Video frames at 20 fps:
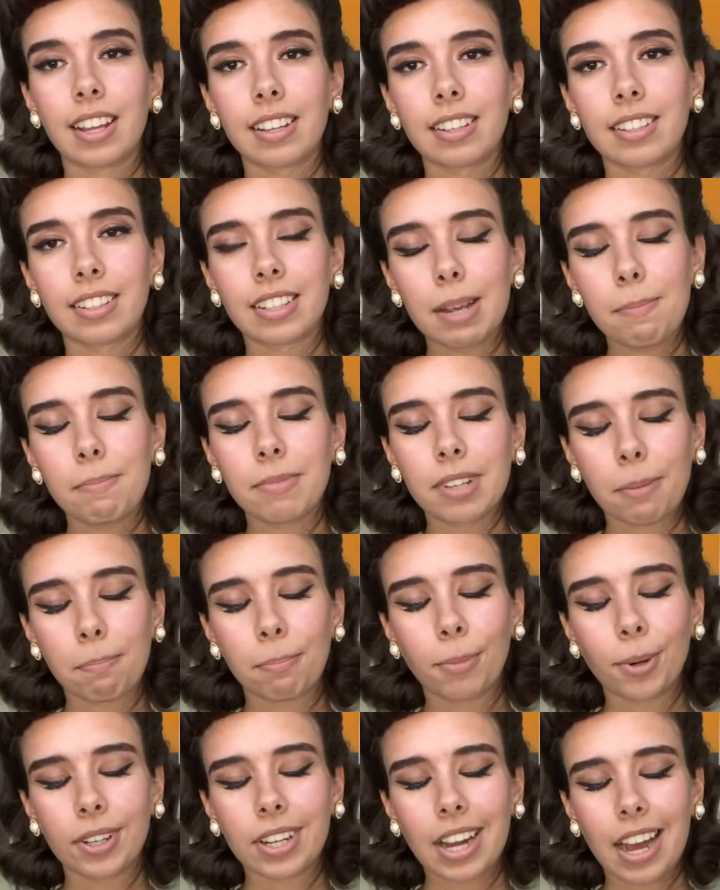Tip
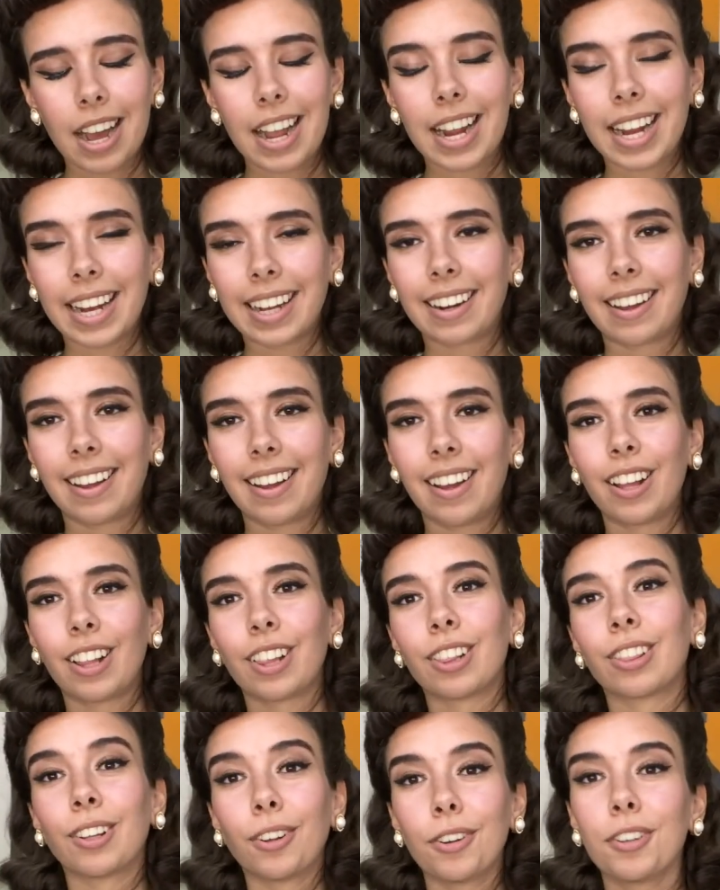number 9,
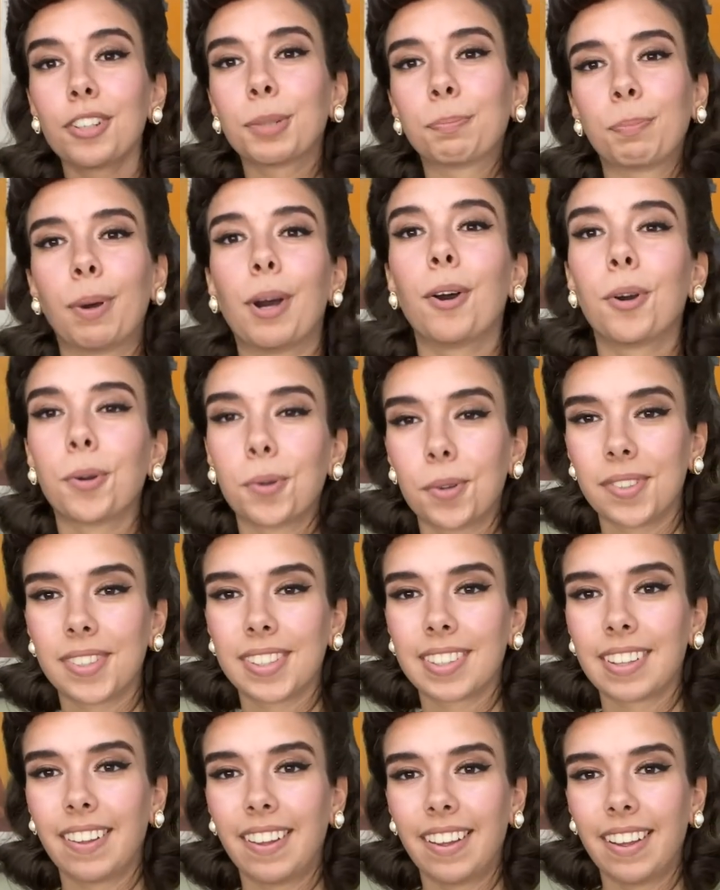learn to pose.
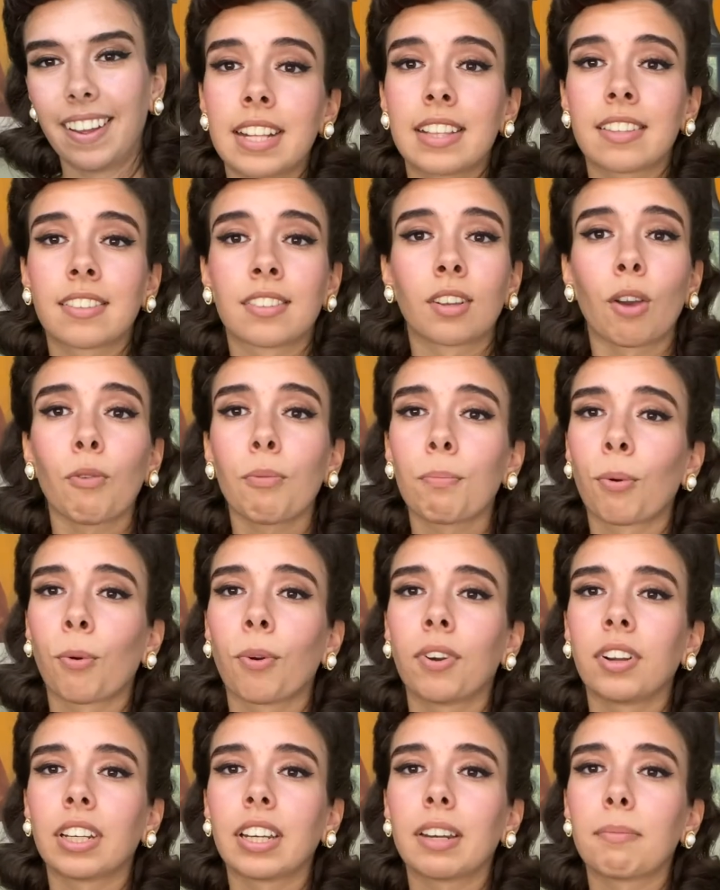It's so
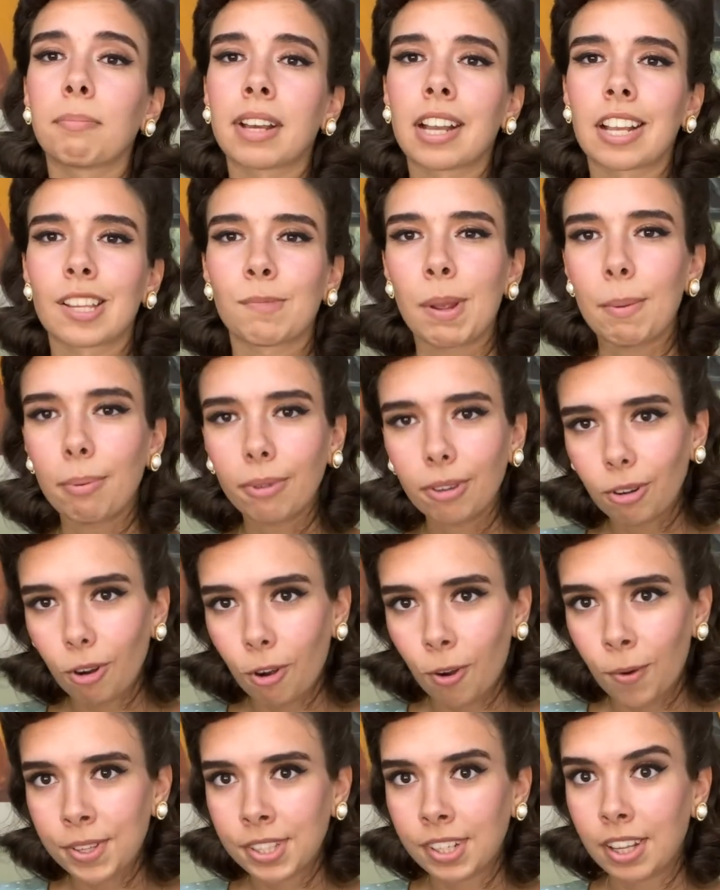important because people are
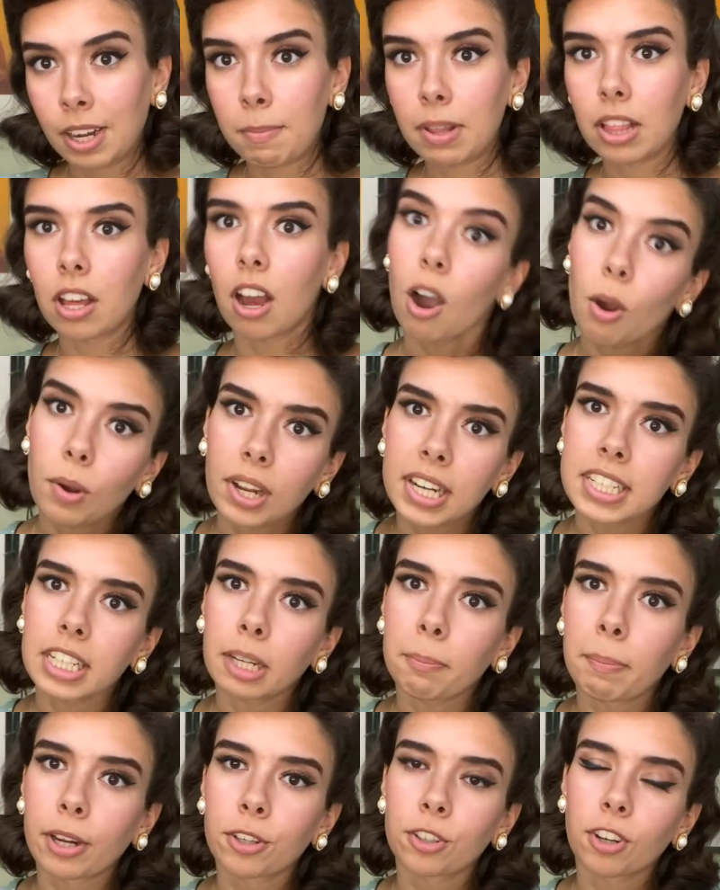always going to be like, oh, can I take a
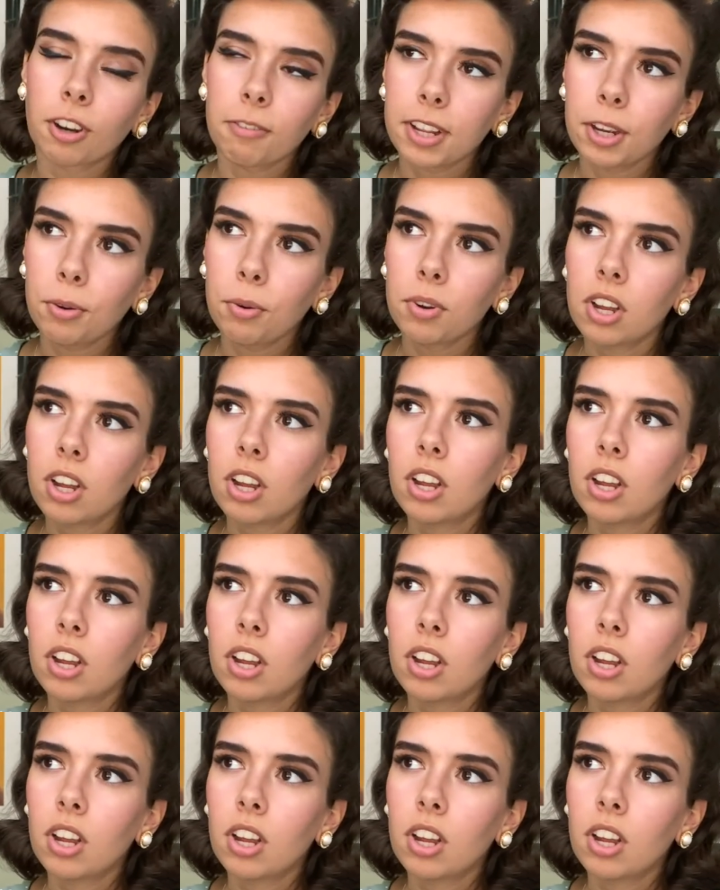picture of you?